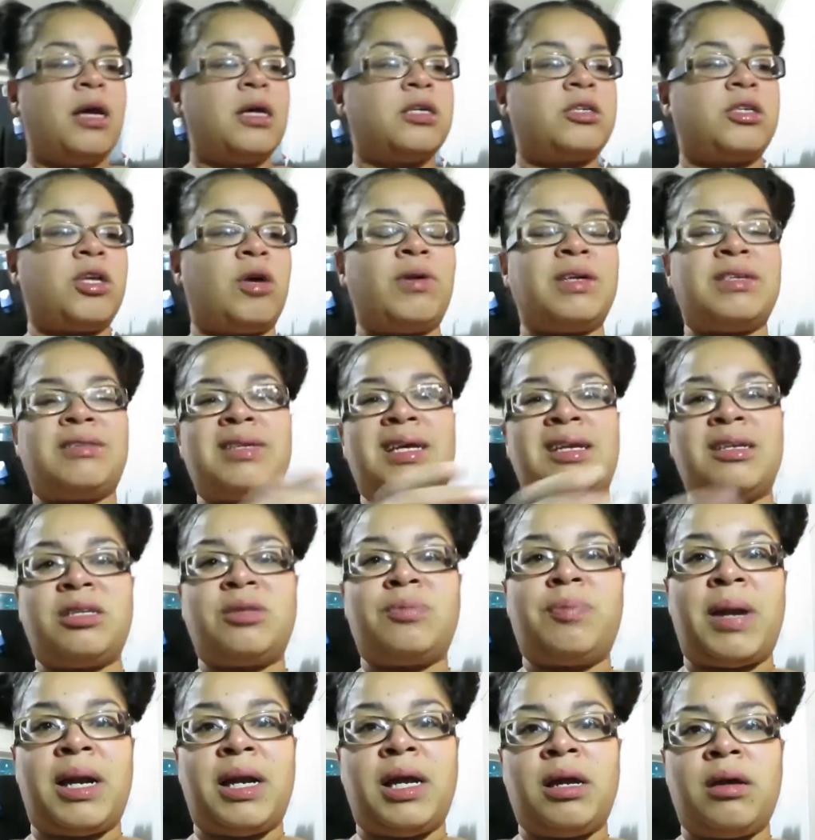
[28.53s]
So instead of
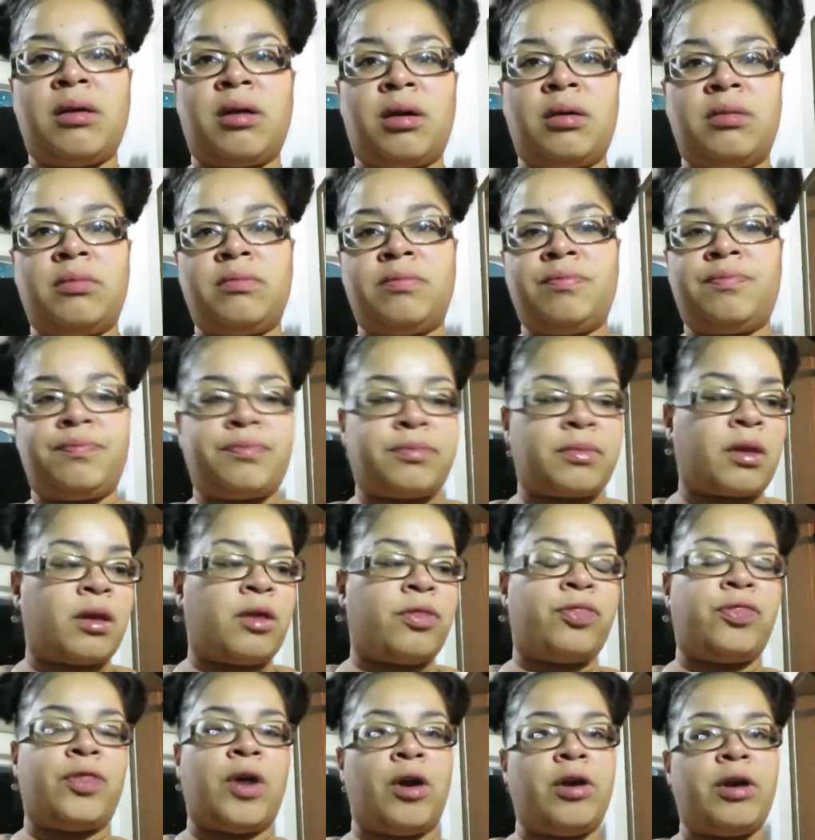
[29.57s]
spending
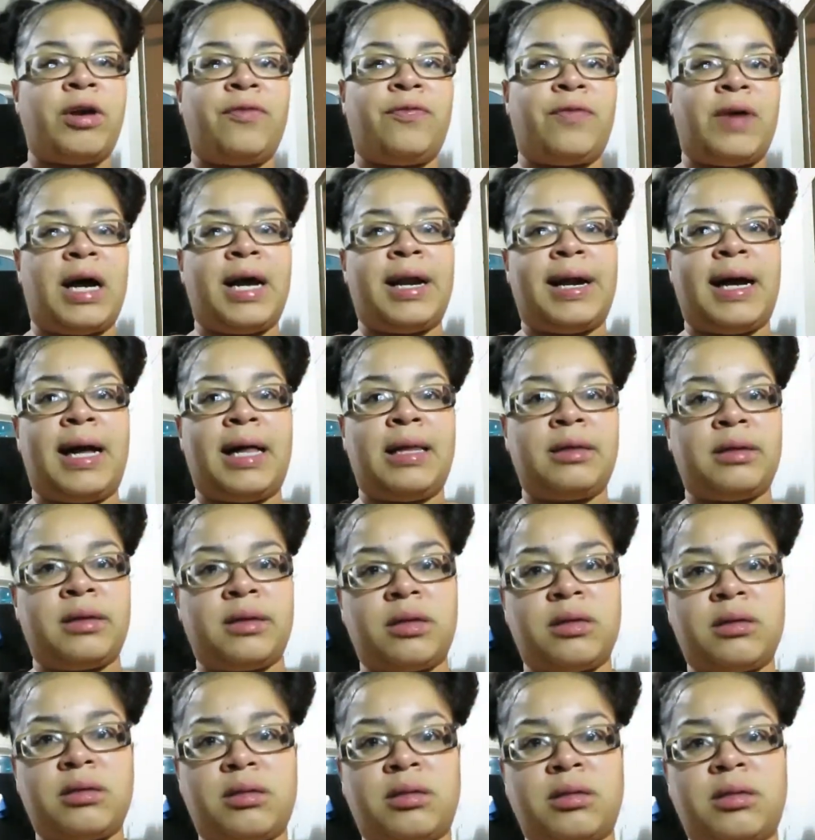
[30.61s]

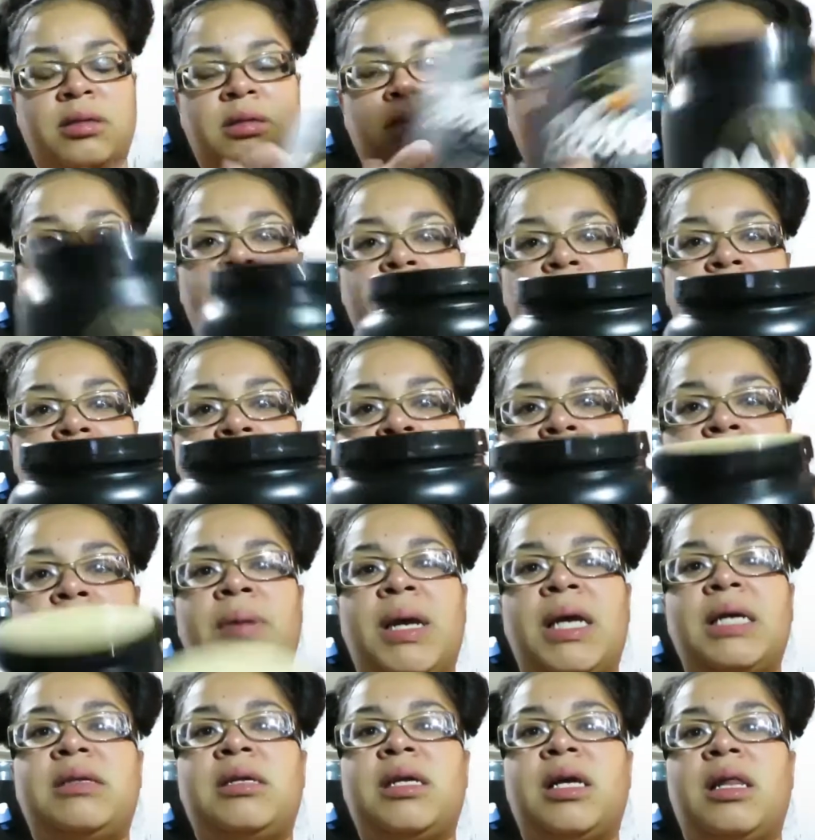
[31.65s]
$35
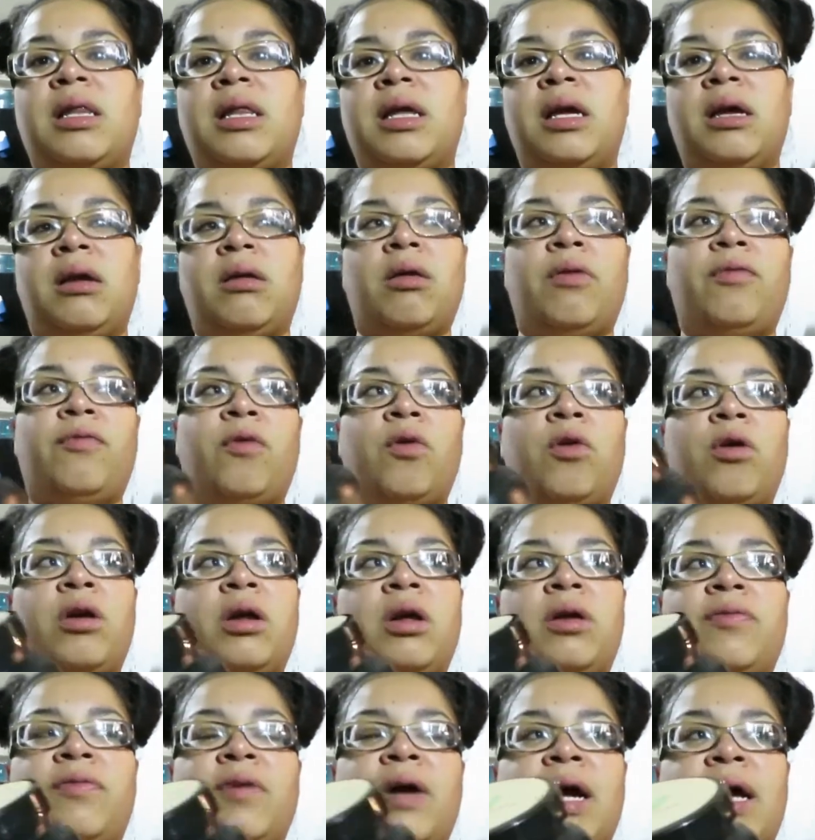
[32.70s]
basically
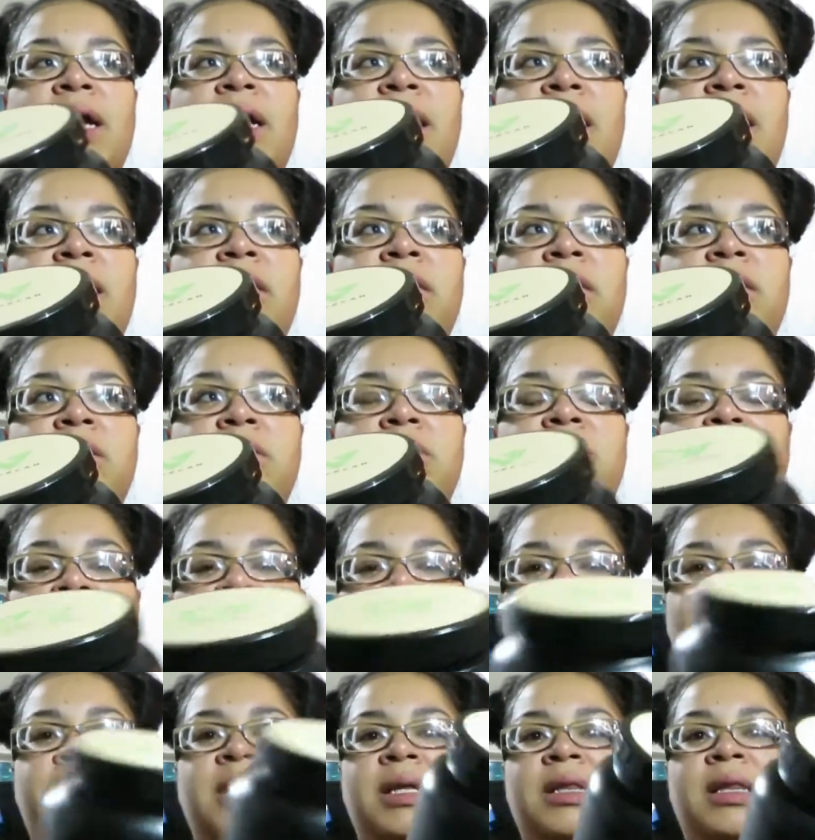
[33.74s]
$45 or
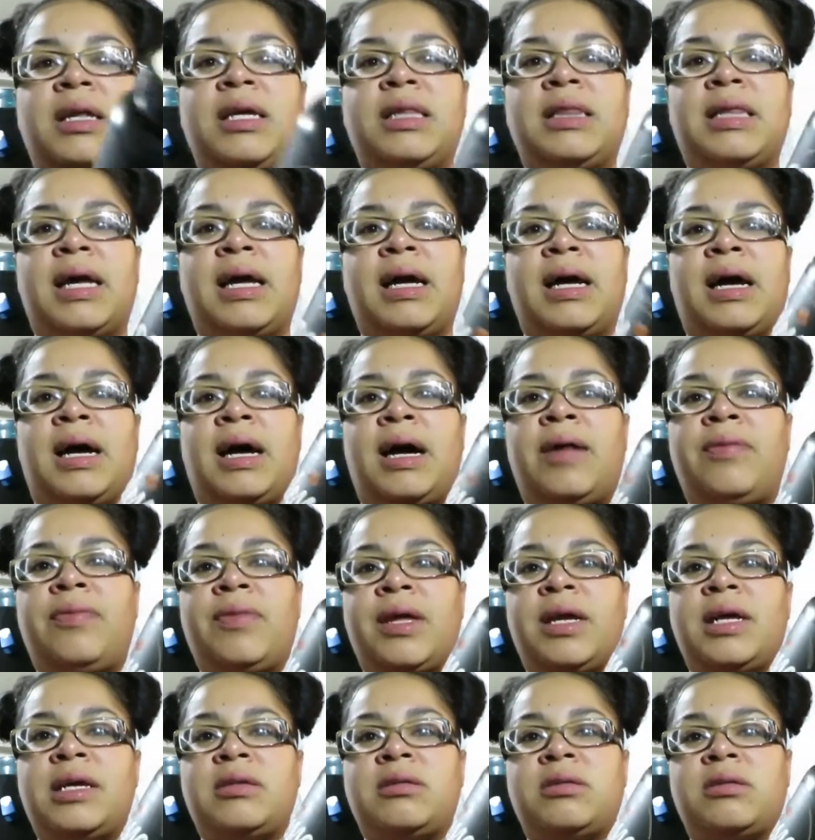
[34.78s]
something like that on
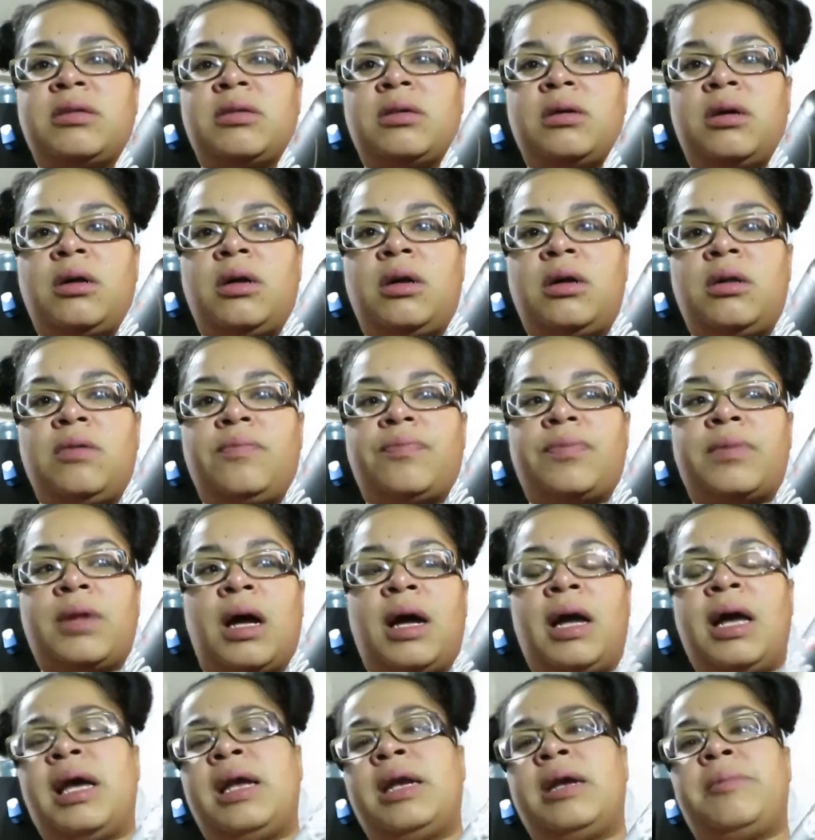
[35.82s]
this
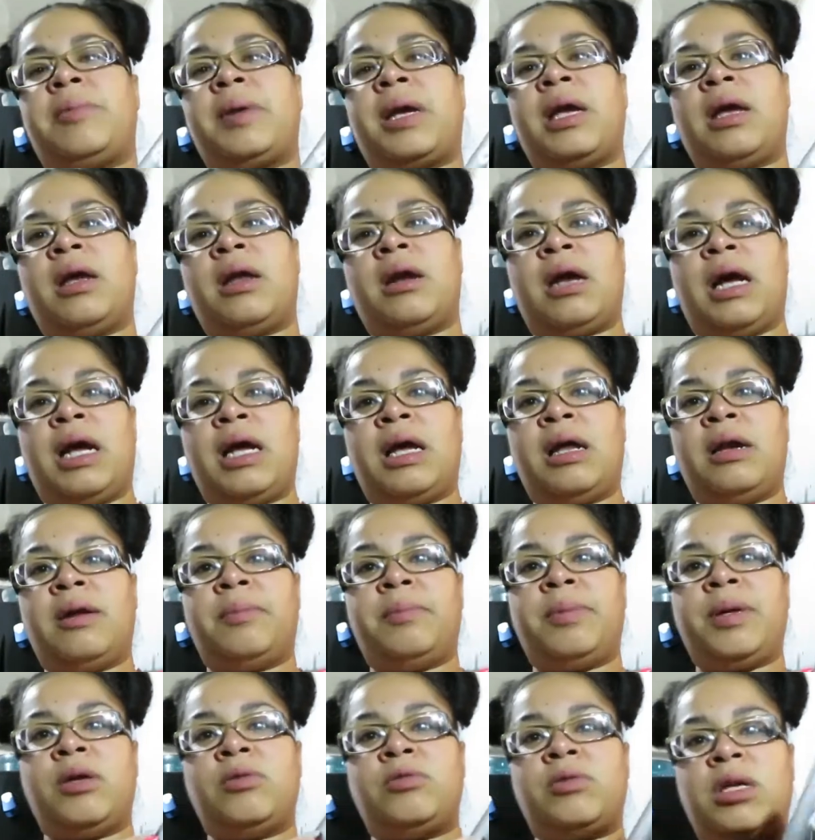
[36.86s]
I end up getting I end
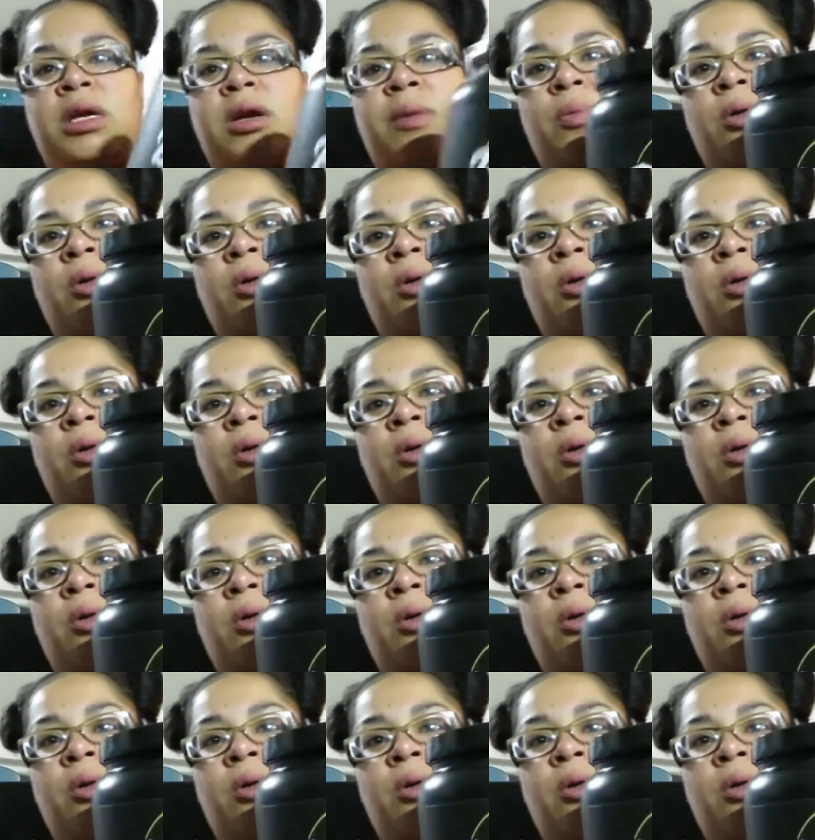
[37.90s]
up using a